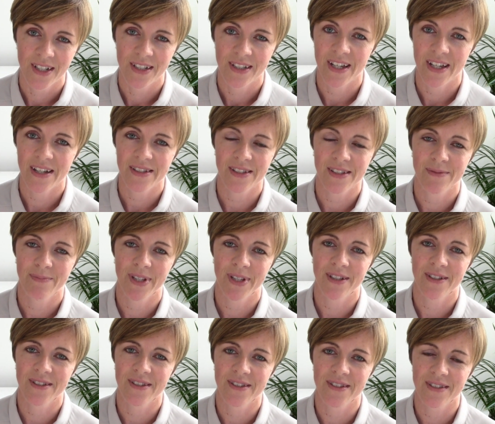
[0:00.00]
Yes,
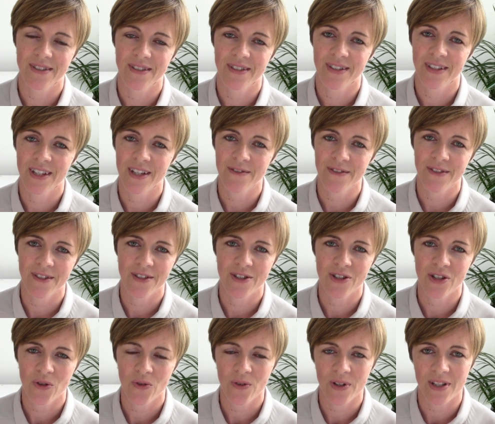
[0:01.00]
because given the
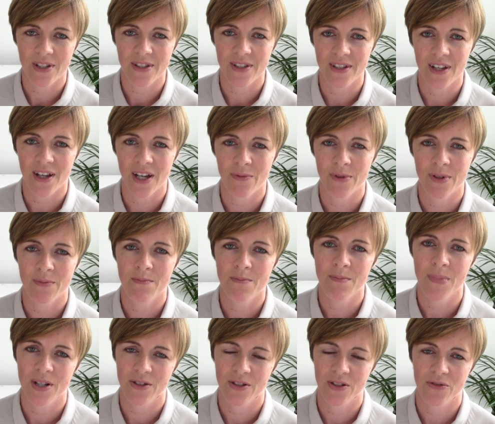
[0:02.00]
choice, I would
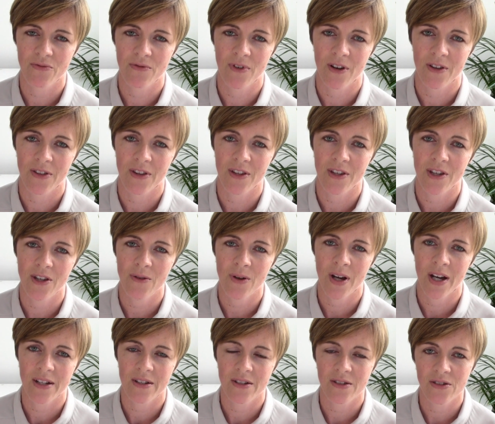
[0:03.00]
much rather you
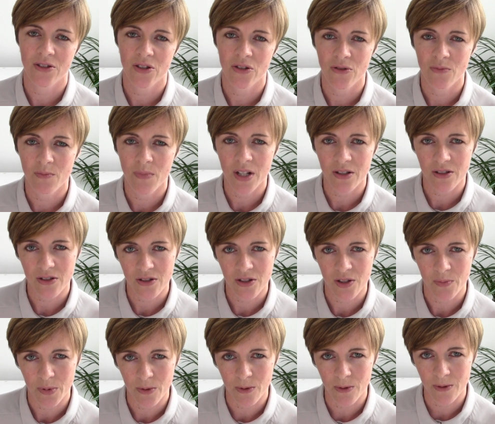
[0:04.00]
had too much
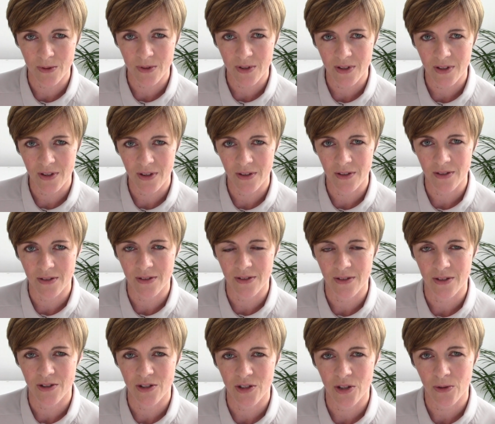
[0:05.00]
support
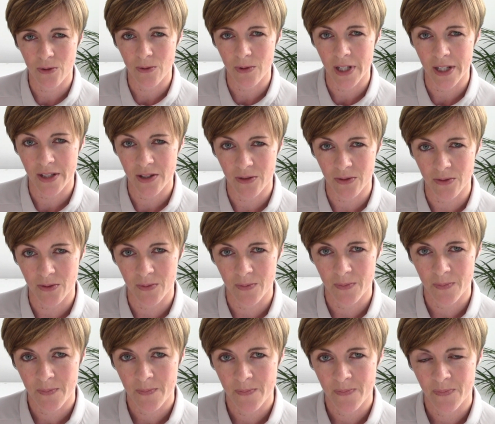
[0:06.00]
than too little.
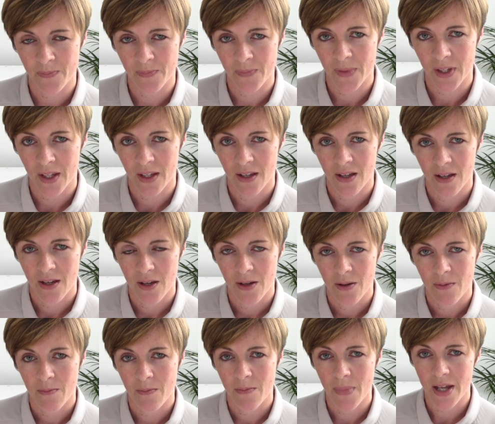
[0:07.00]

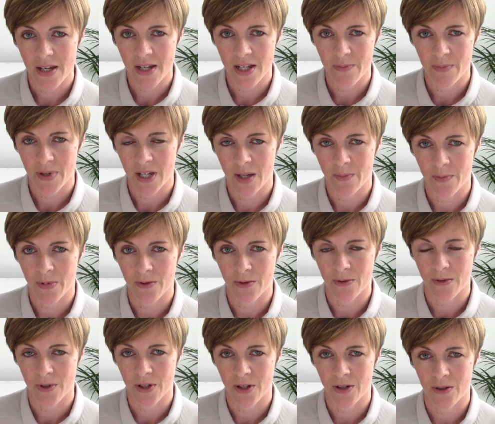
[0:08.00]
Many
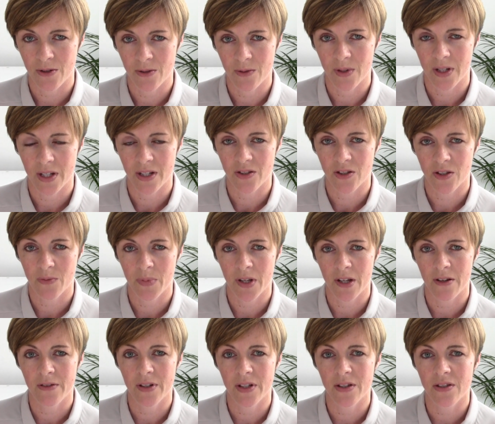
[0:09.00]
people who
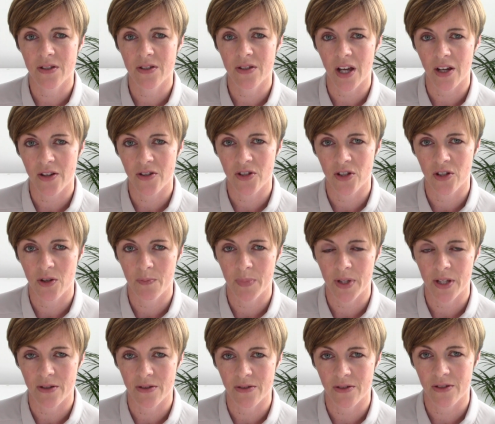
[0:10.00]
experience sexual
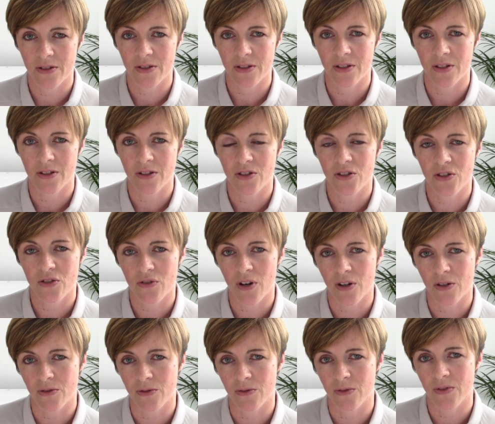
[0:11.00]
abuse can
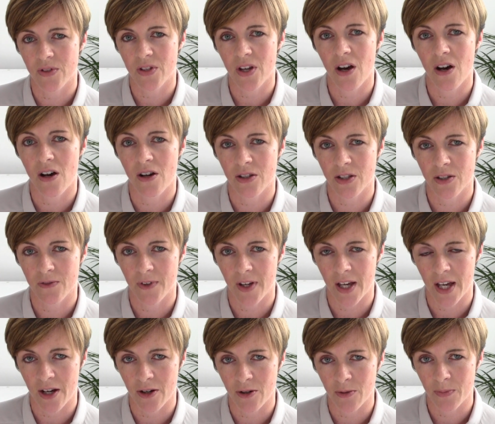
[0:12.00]
struggle to ask for
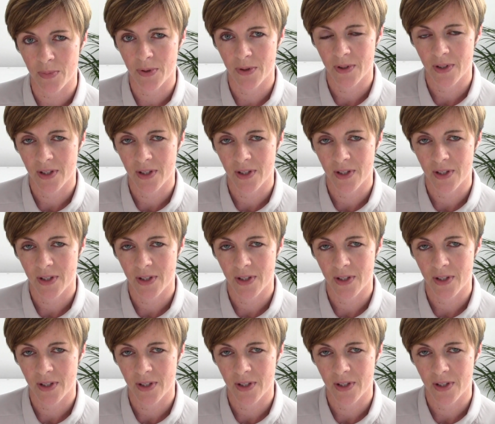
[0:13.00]
help.